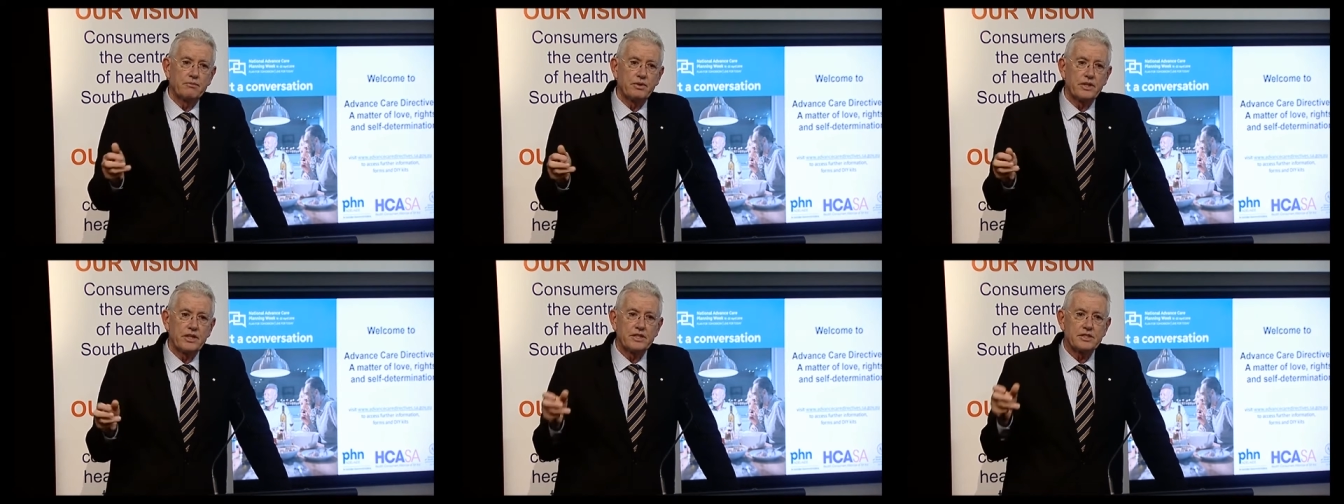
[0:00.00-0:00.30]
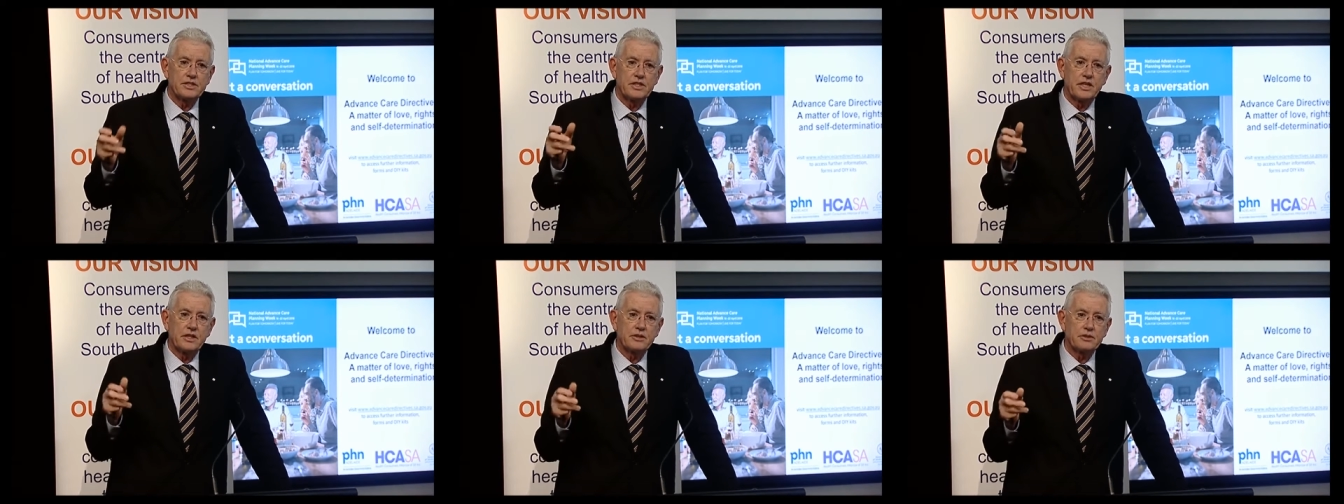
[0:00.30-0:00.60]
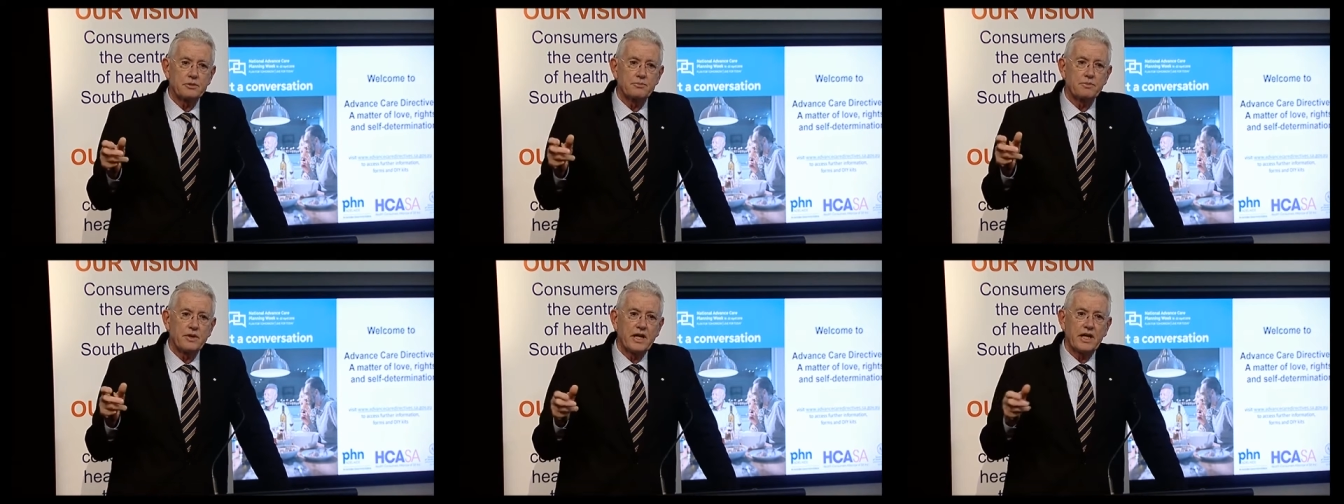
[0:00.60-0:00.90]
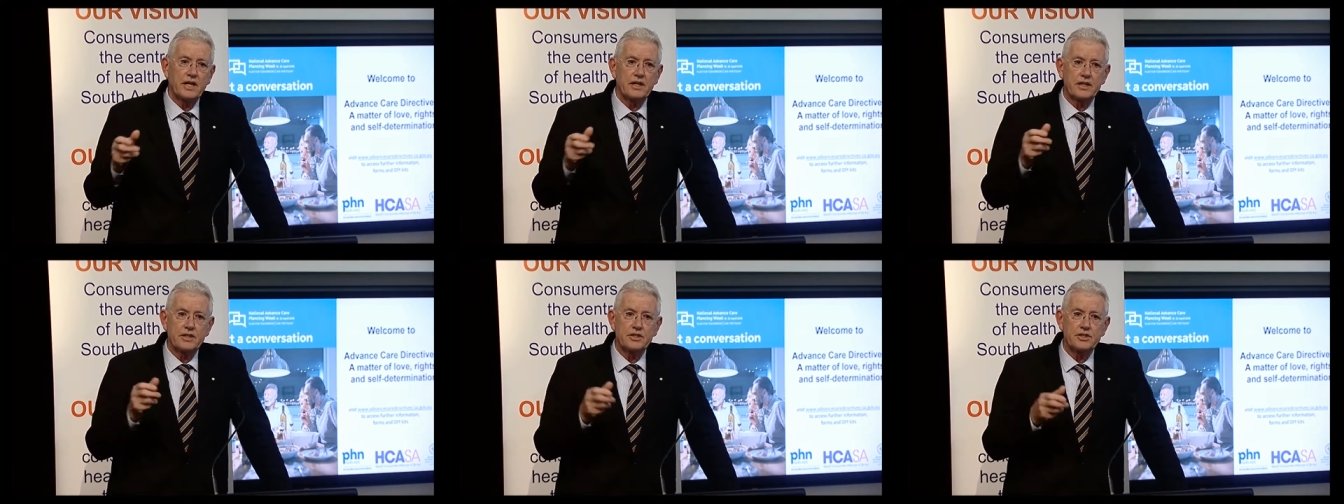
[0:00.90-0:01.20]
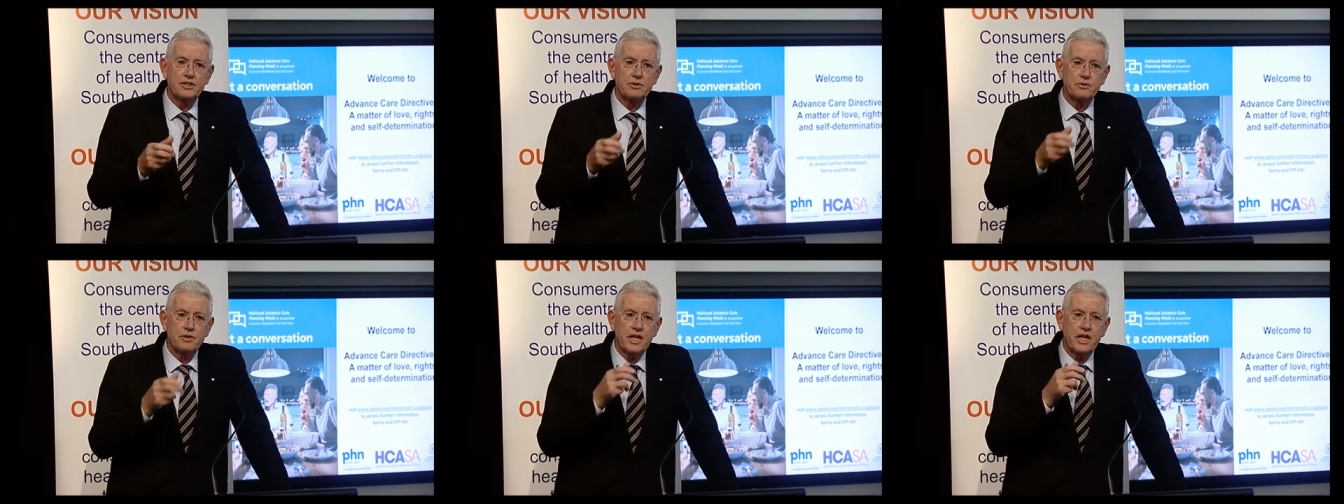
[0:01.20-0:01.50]
Bleasdale sparkling
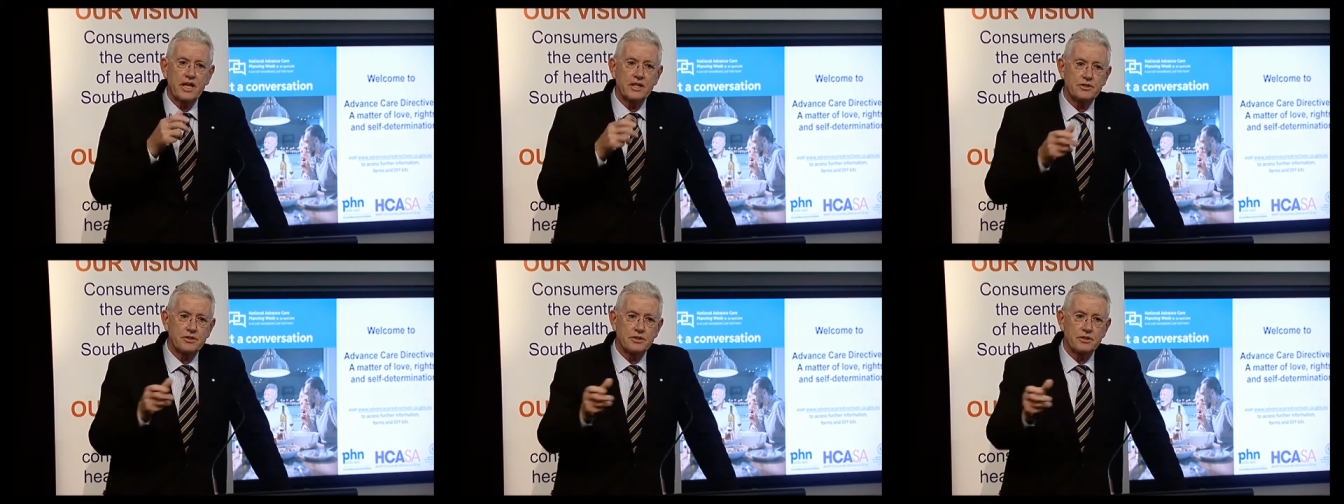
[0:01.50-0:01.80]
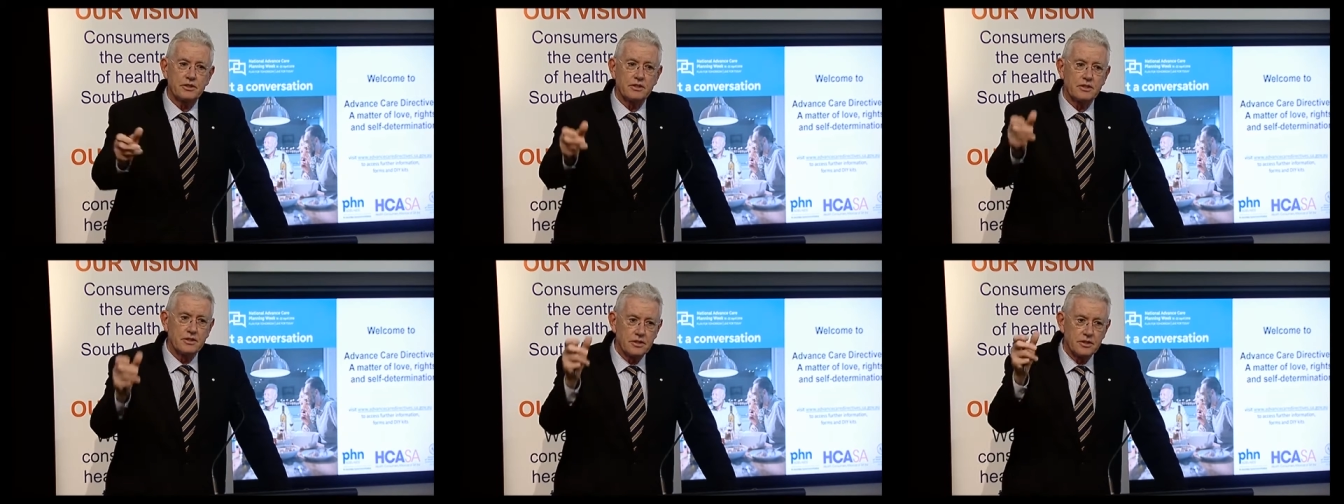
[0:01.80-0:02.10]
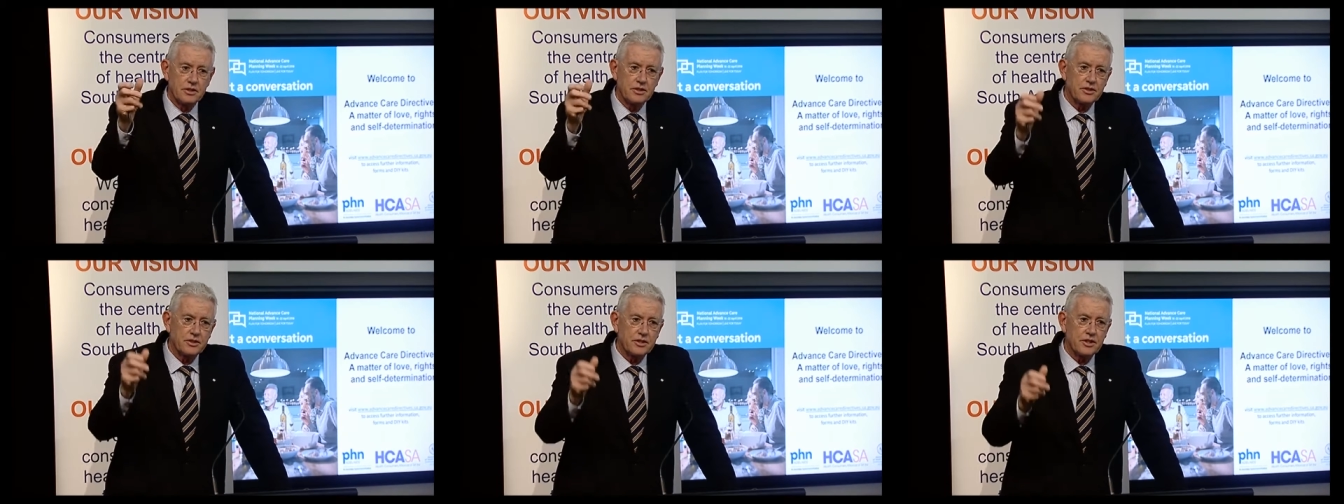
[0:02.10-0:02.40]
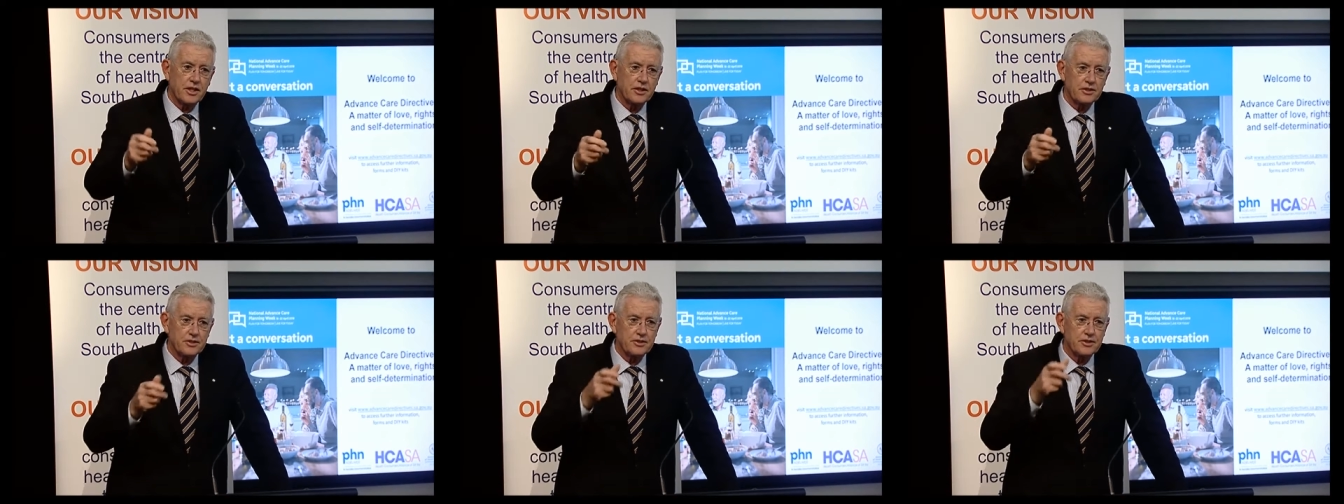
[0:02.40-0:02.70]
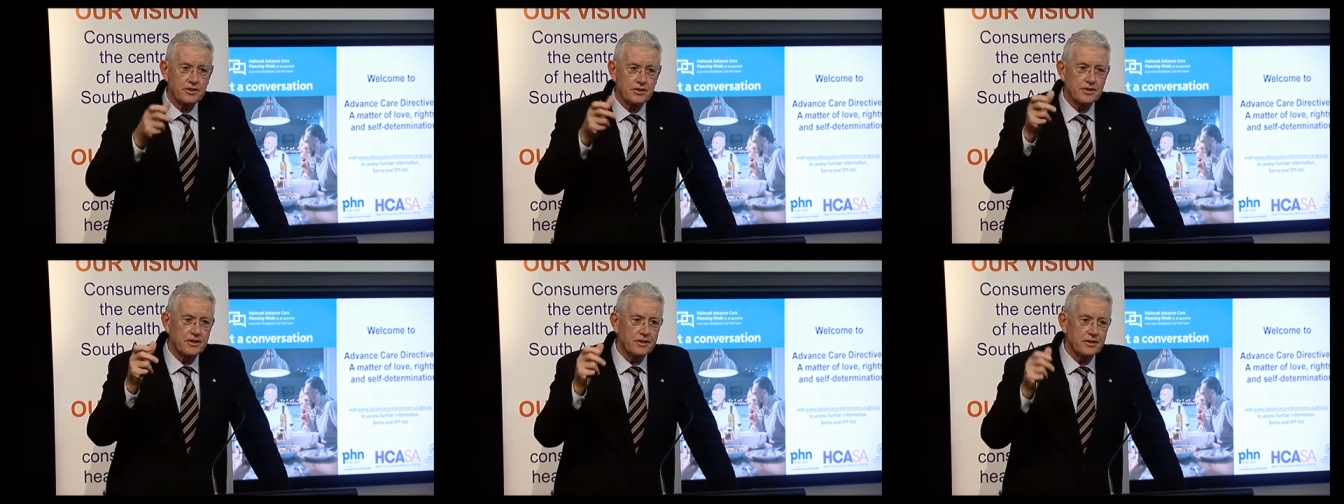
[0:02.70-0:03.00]
Shiraz and
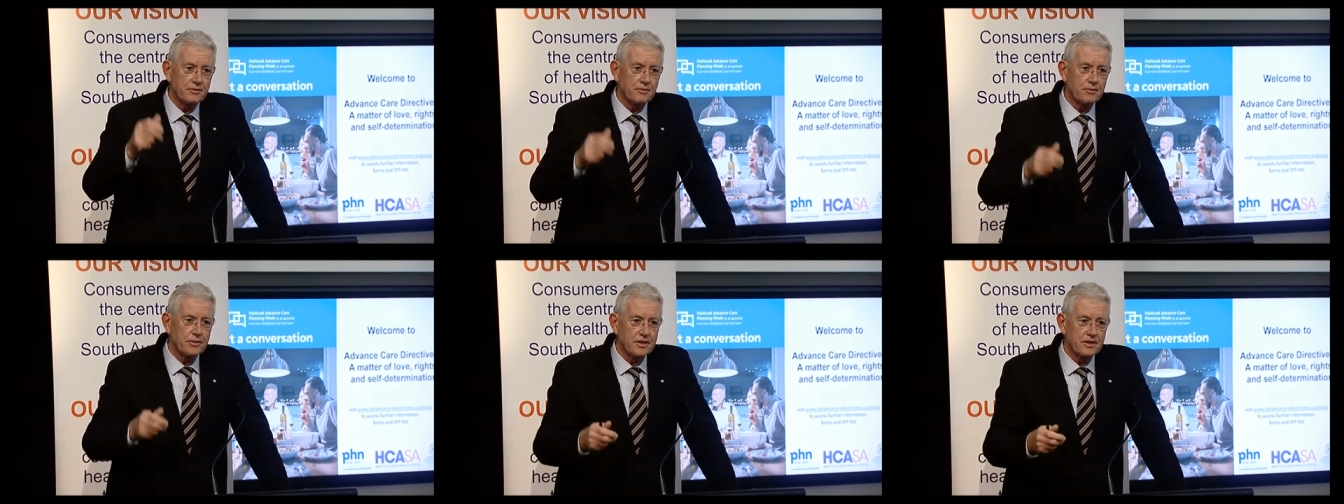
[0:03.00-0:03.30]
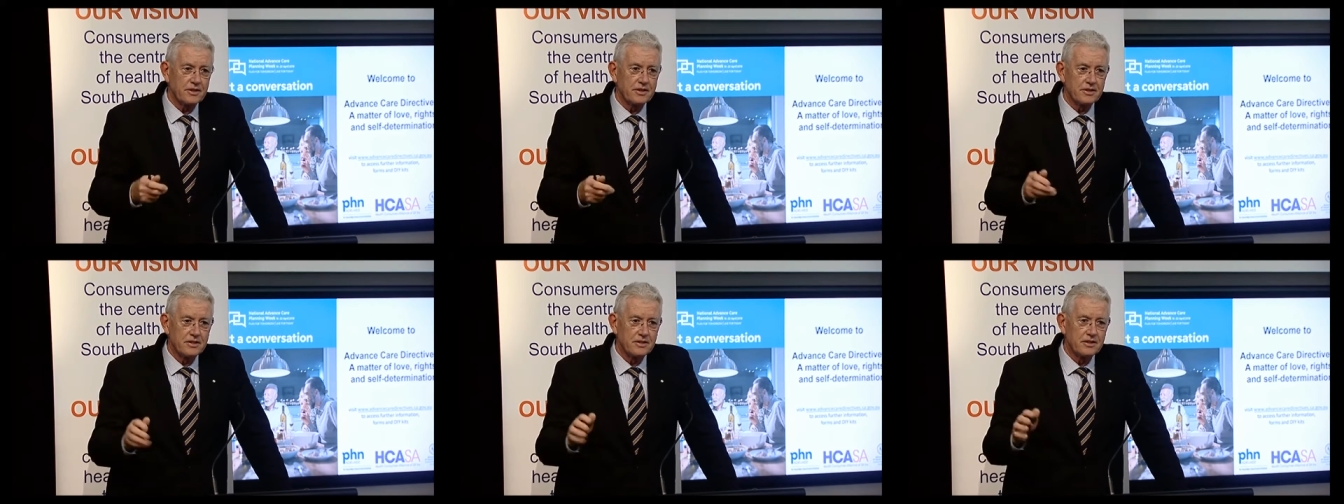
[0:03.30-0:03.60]
toasted them, and